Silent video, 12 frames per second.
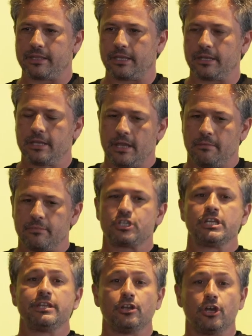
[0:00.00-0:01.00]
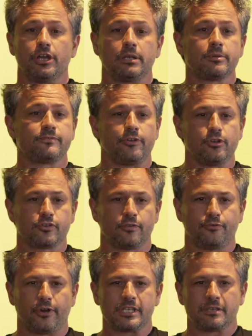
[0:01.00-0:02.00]
then. Machine learning was very useful
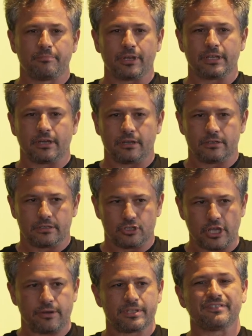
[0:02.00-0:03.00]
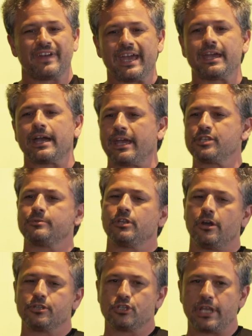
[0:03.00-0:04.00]
for us, but generative AI, as we
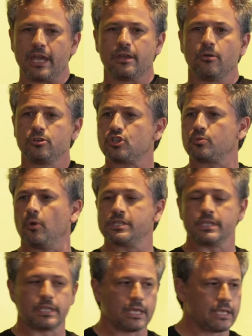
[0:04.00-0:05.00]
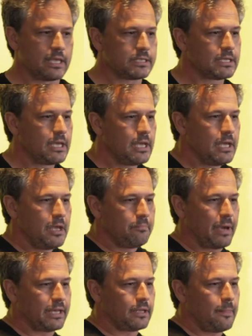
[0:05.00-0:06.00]
know today, just wasn't there yet.
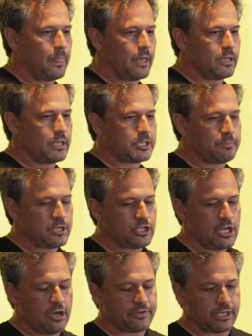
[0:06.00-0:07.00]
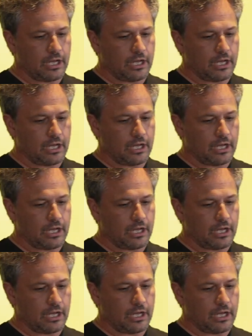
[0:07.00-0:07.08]
But especially over the